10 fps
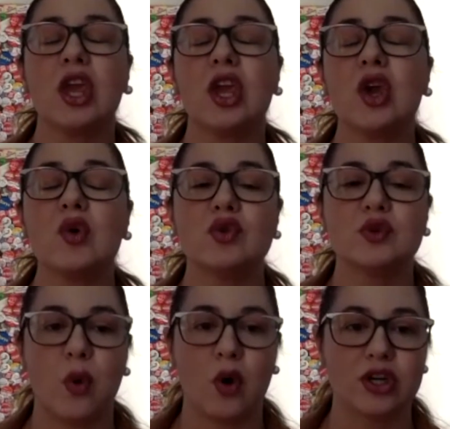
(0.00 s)
huge
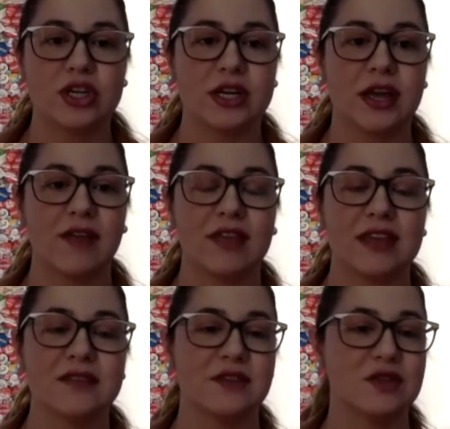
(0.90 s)
portion of the
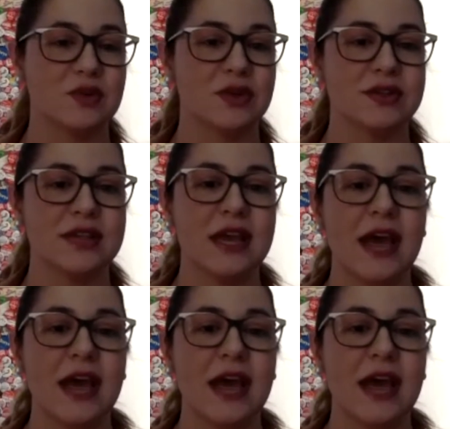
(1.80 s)
individuals,